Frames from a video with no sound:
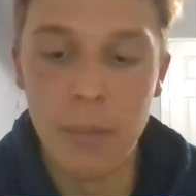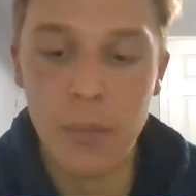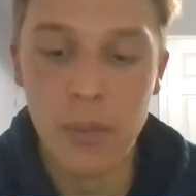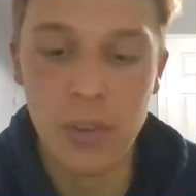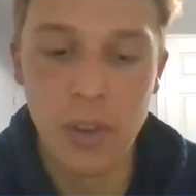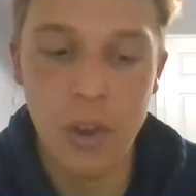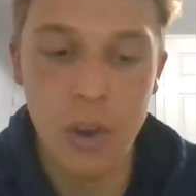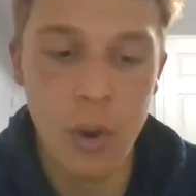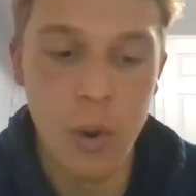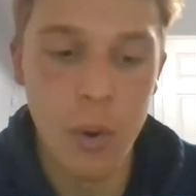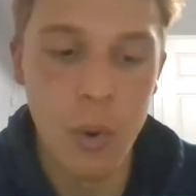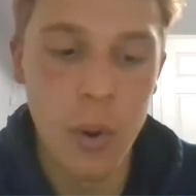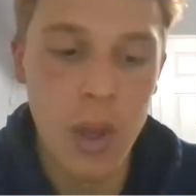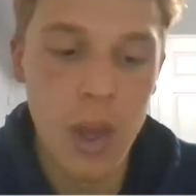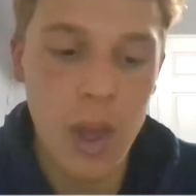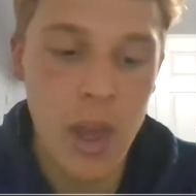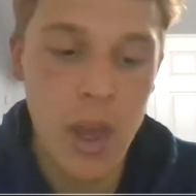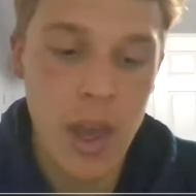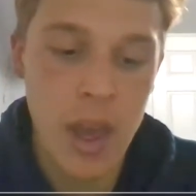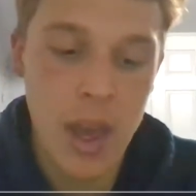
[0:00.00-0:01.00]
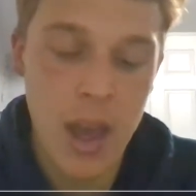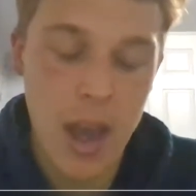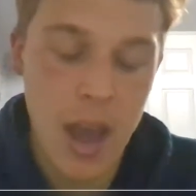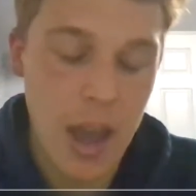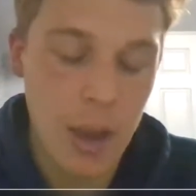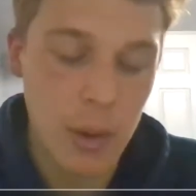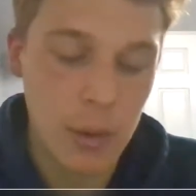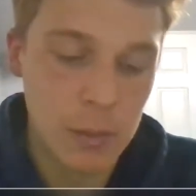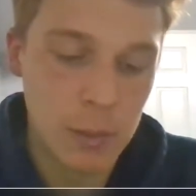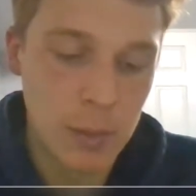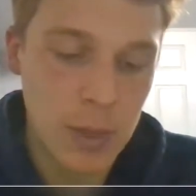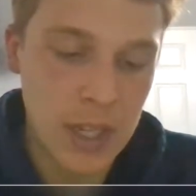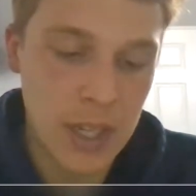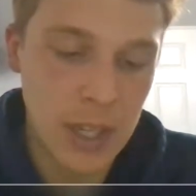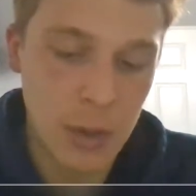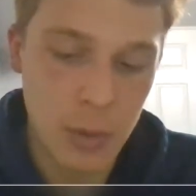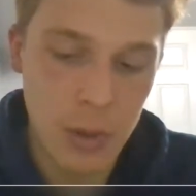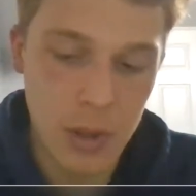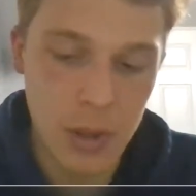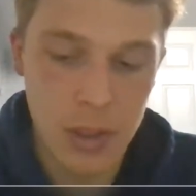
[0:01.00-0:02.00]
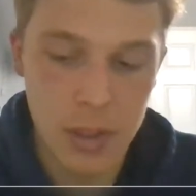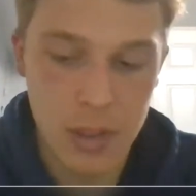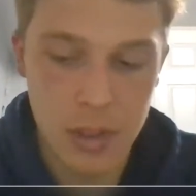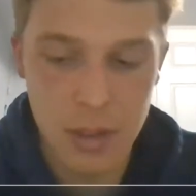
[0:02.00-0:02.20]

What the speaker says: So I was meeting with